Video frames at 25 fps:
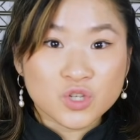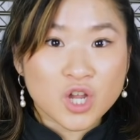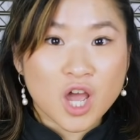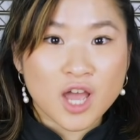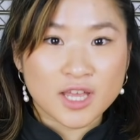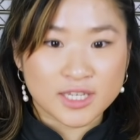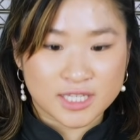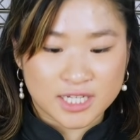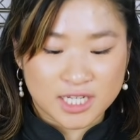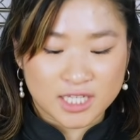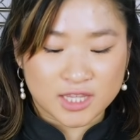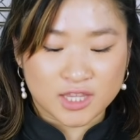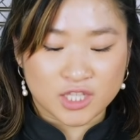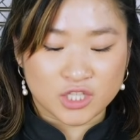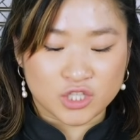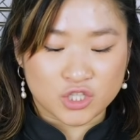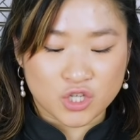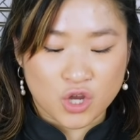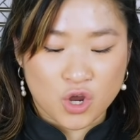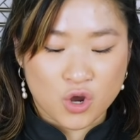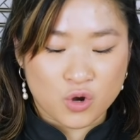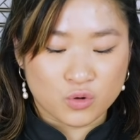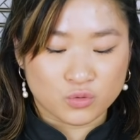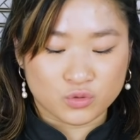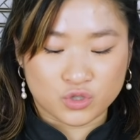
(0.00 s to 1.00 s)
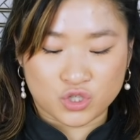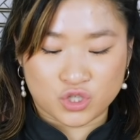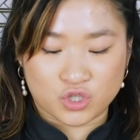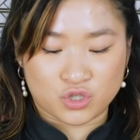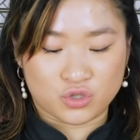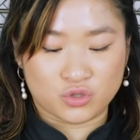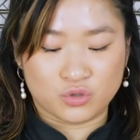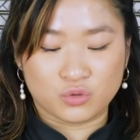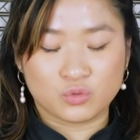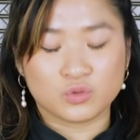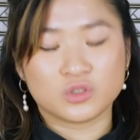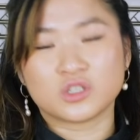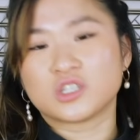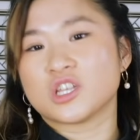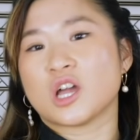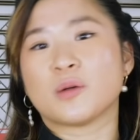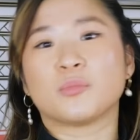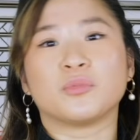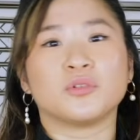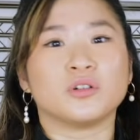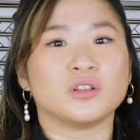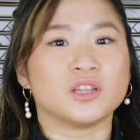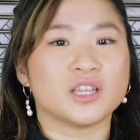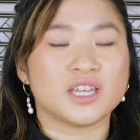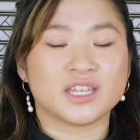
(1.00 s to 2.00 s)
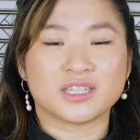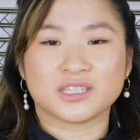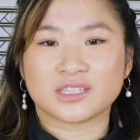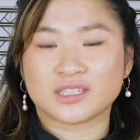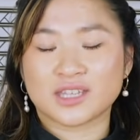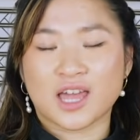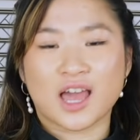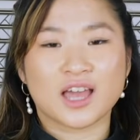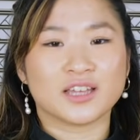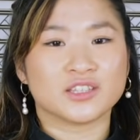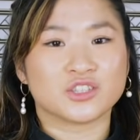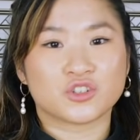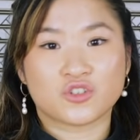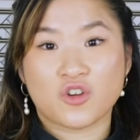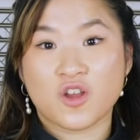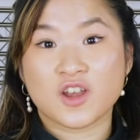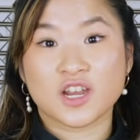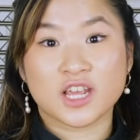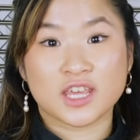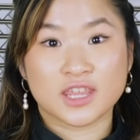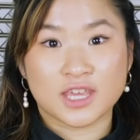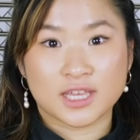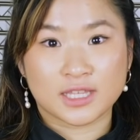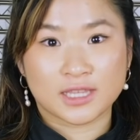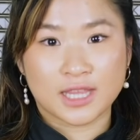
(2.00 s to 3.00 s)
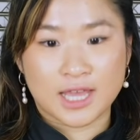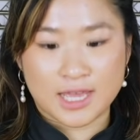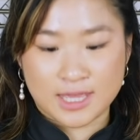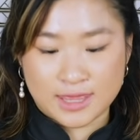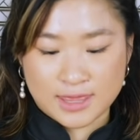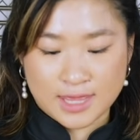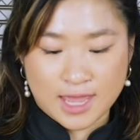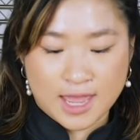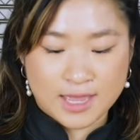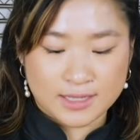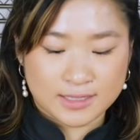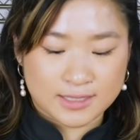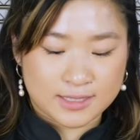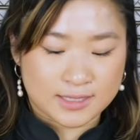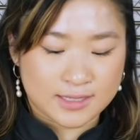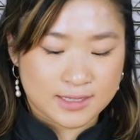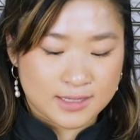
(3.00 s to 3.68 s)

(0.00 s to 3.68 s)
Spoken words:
not need the dough to double in size or anything like that.